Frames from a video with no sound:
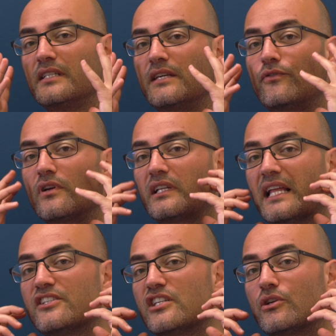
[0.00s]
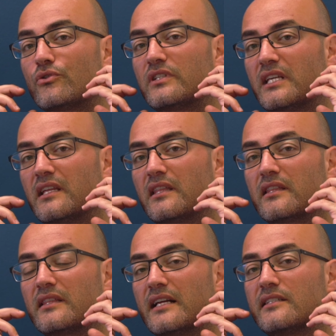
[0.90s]
If you're clenching your teeth,
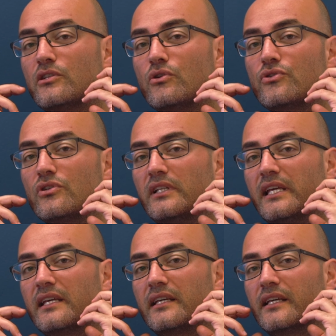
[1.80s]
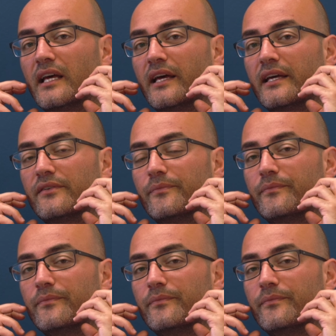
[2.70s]
that's usually a